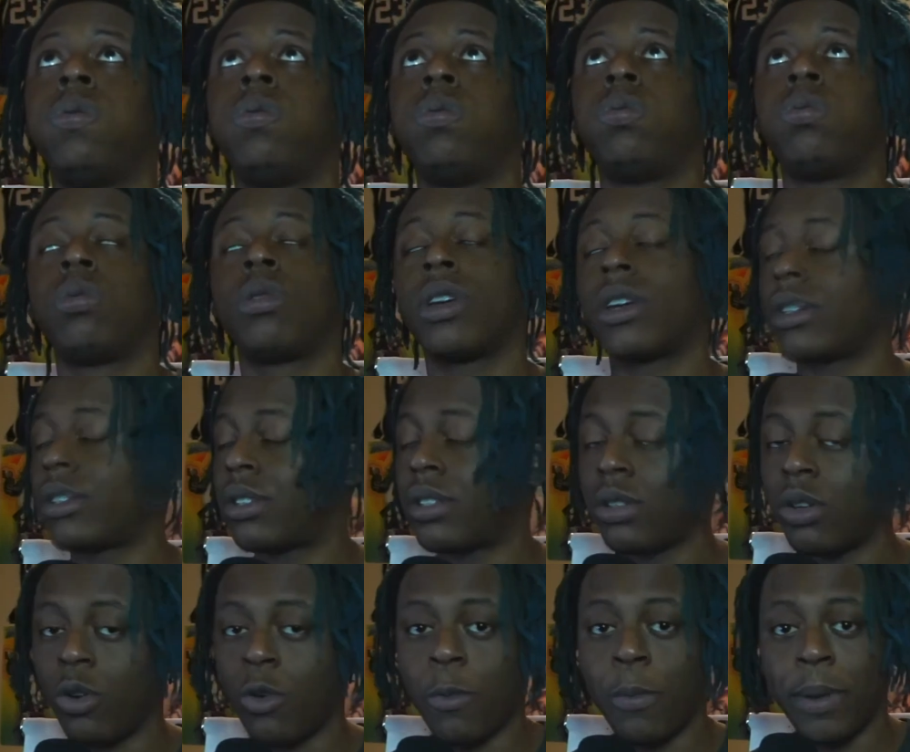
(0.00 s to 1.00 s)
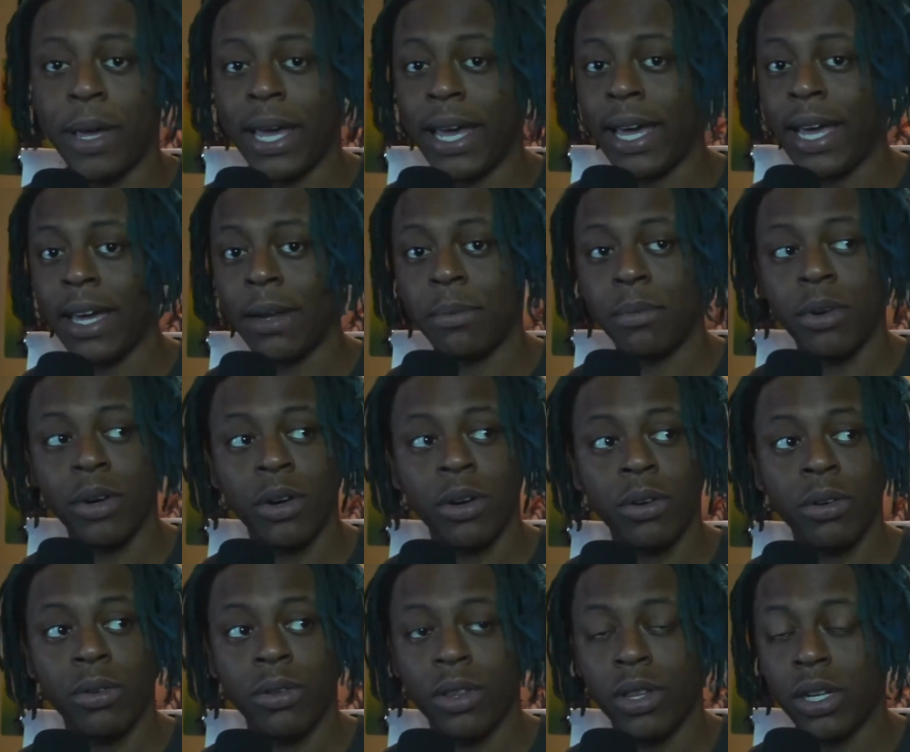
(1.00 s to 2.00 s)
they're so bad,
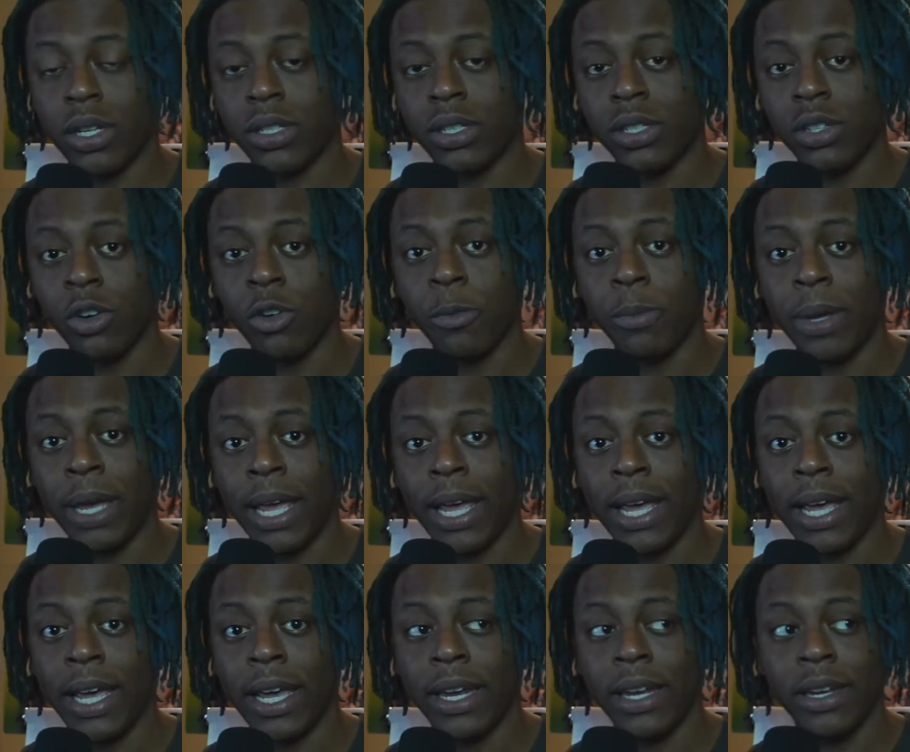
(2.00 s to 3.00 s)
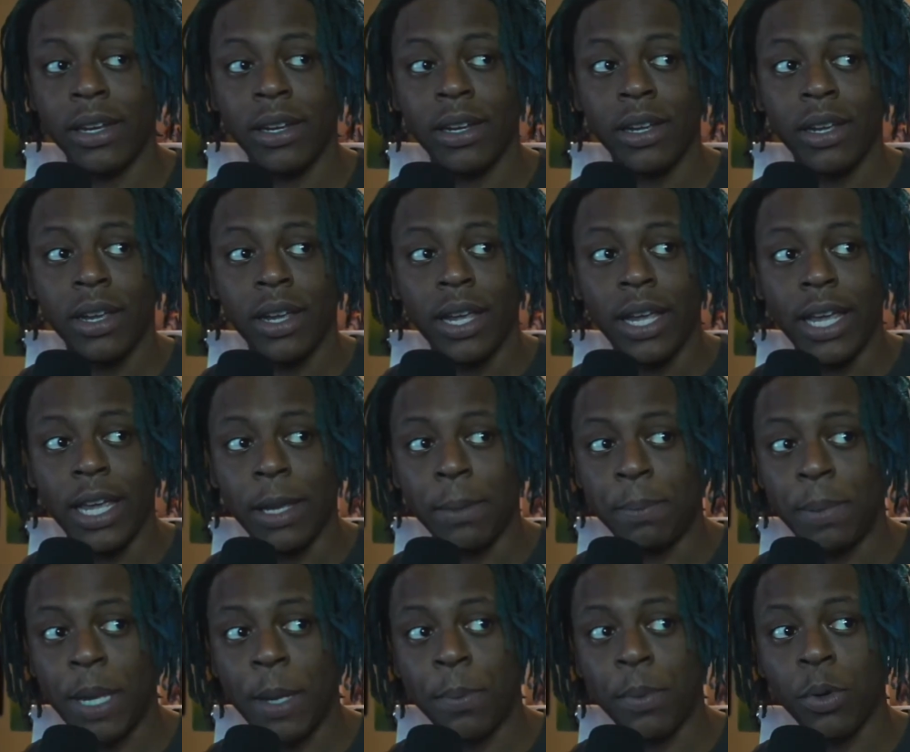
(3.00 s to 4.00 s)
bro. They're so bad. And
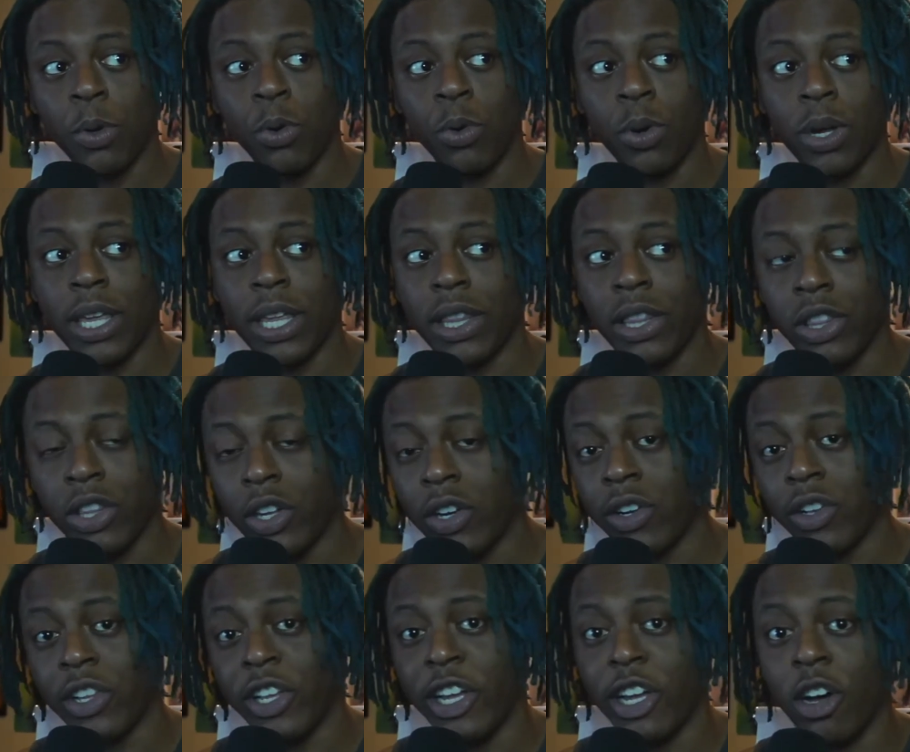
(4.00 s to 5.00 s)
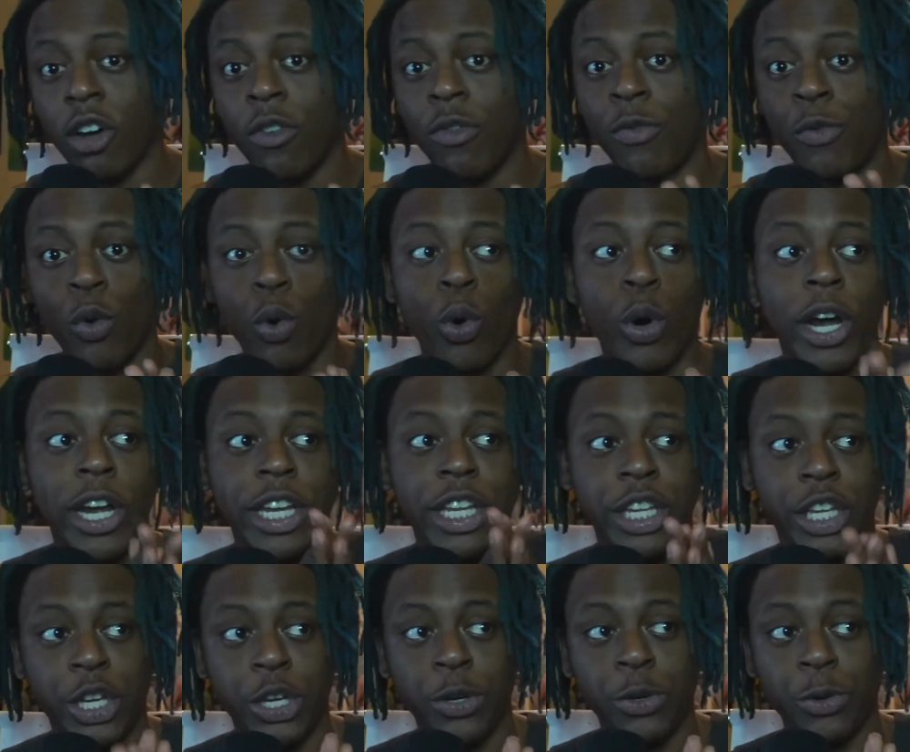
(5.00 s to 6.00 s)
people can literally avoid
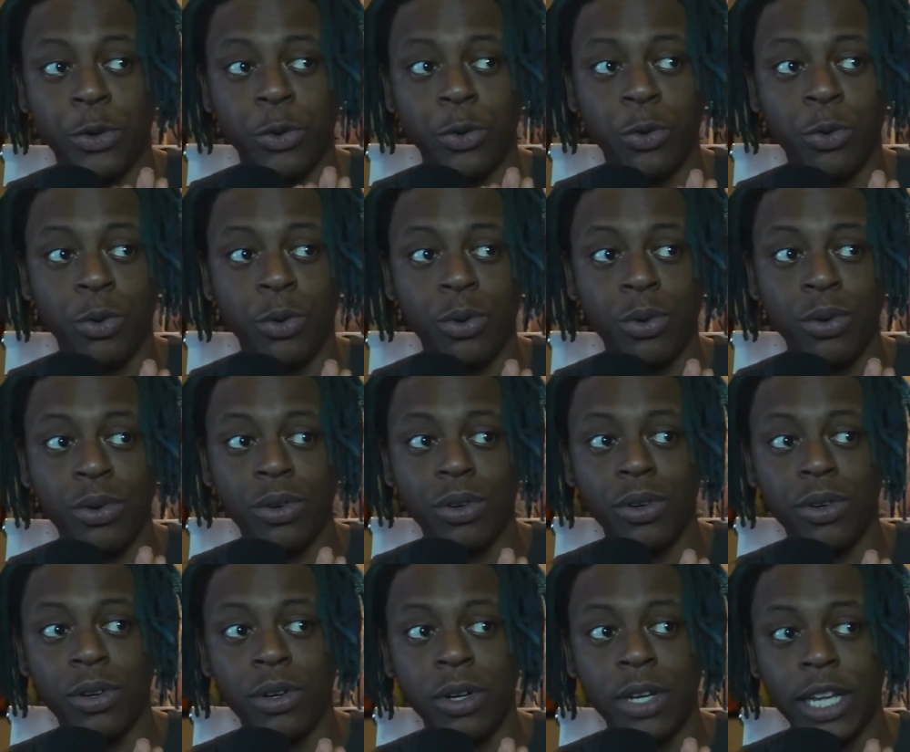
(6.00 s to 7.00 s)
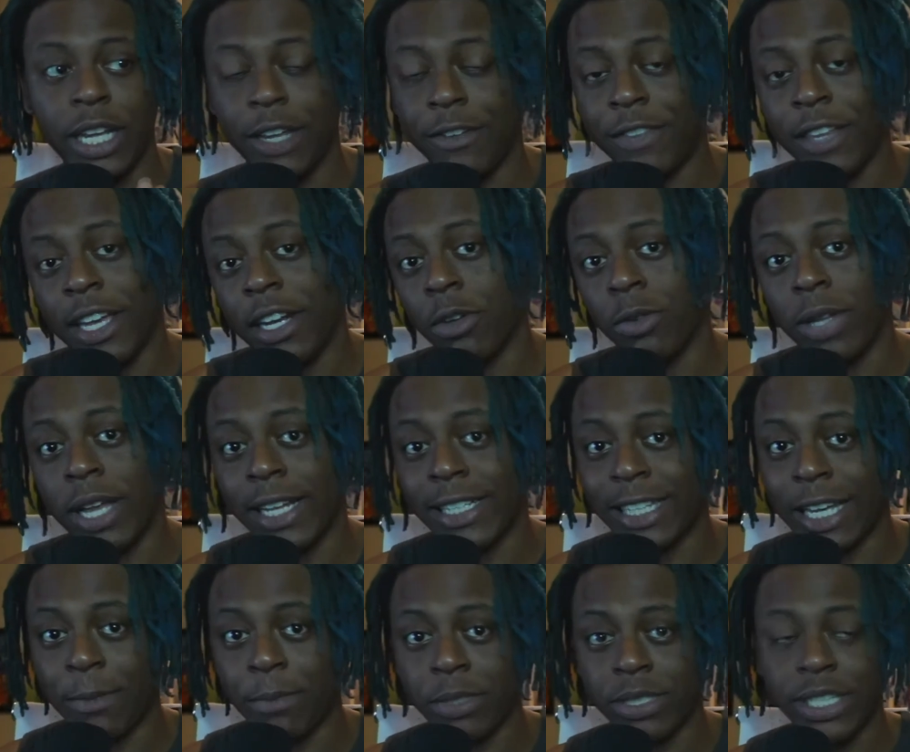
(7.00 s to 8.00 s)
you if they don't like
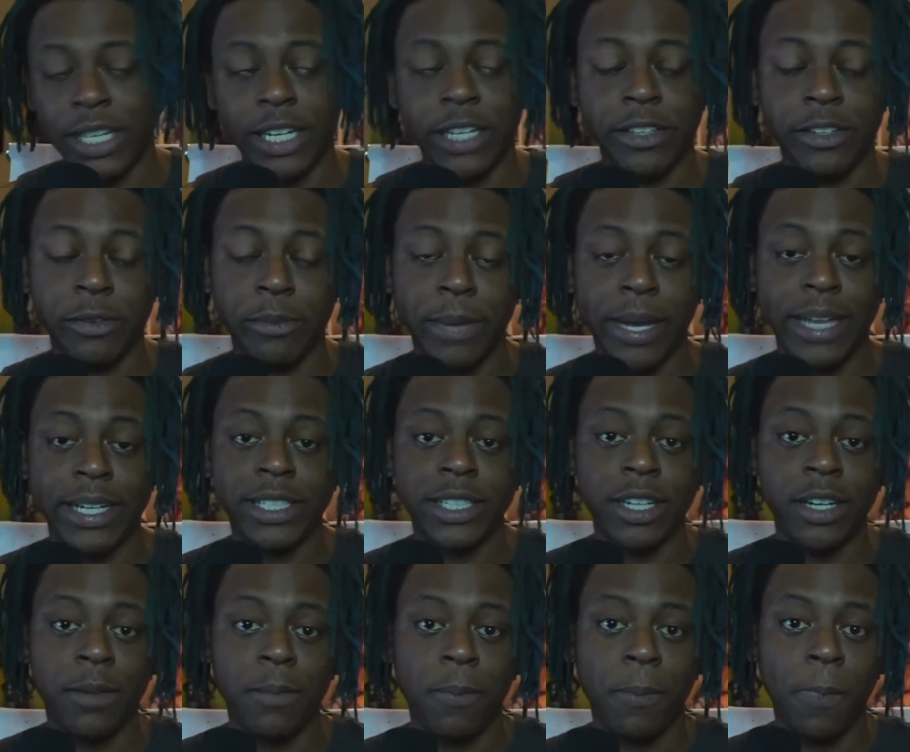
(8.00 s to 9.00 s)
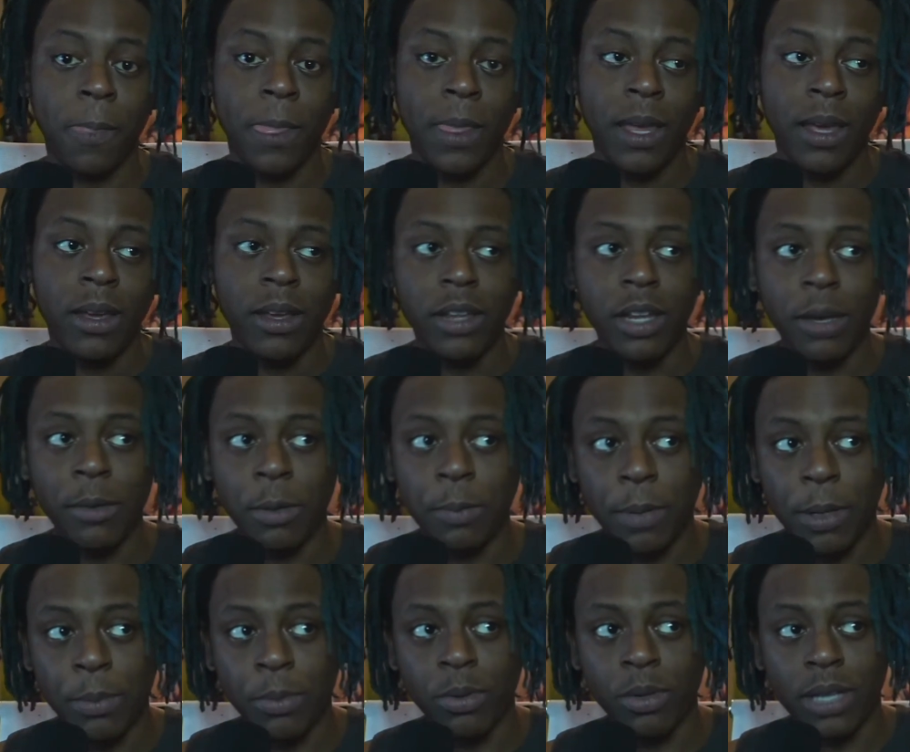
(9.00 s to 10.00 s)
that particular matchup. You
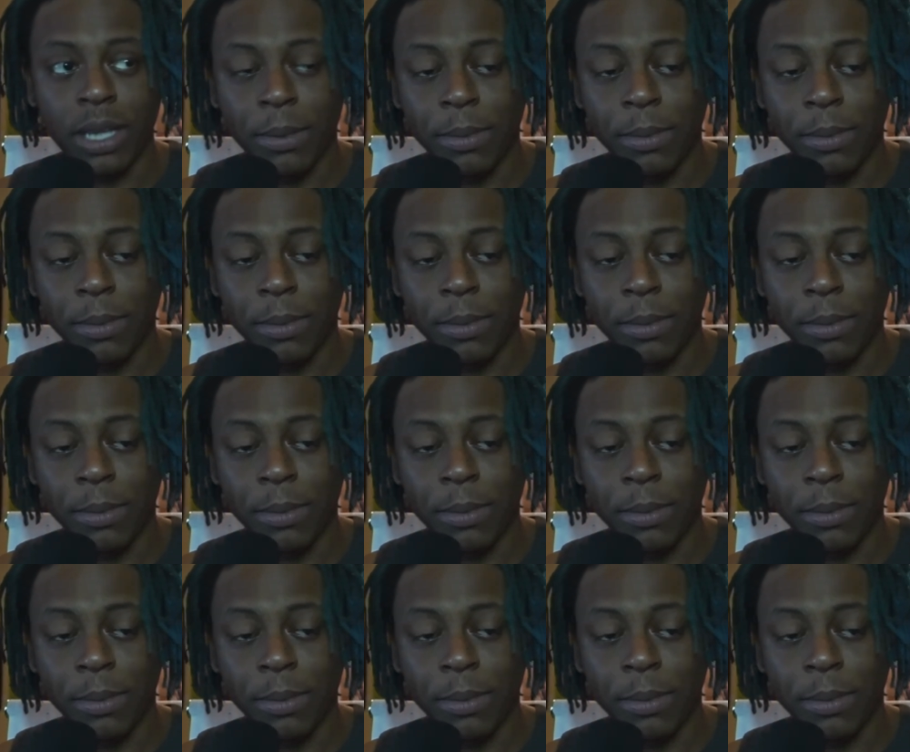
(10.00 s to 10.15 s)
know how many